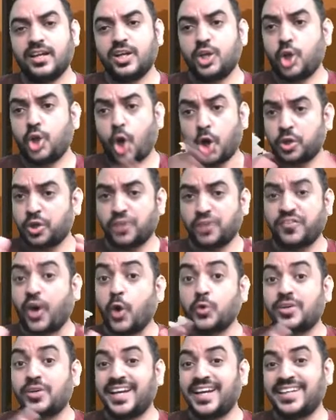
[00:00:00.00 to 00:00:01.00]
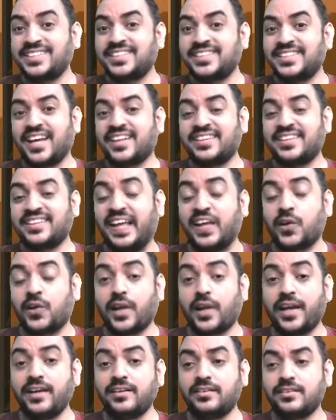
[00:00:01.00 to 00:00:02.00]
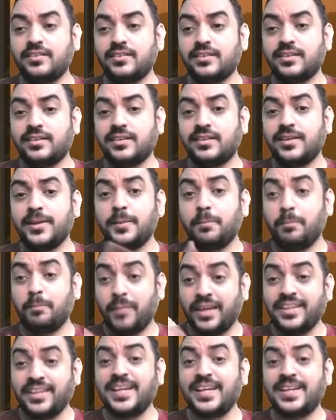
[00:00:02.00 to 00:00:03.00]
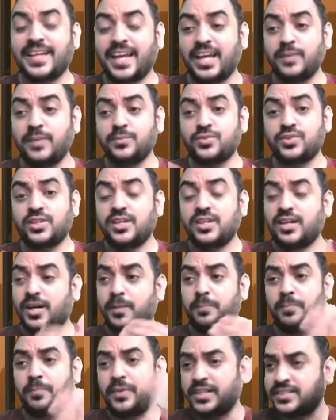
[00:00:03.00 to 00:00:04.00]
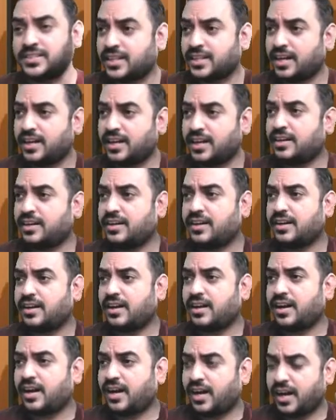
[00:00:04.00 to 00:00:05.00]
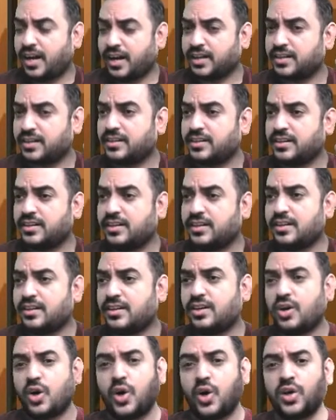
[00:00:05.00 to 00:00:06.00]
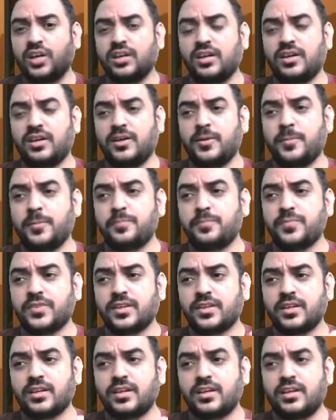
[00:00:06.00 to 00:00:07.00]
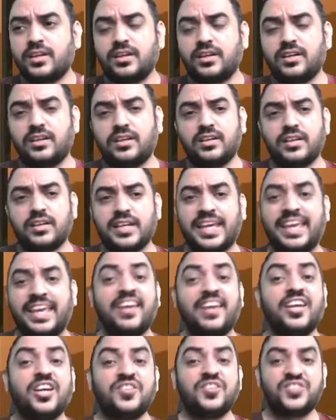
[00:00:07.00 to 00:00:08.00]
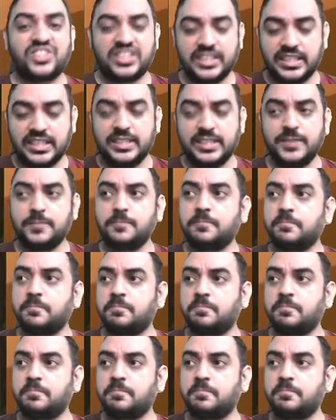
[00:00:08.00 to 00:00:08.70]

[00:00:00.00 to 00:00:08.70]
Lot of outlets are there, right? Many times a Pizza Hut or a KFC,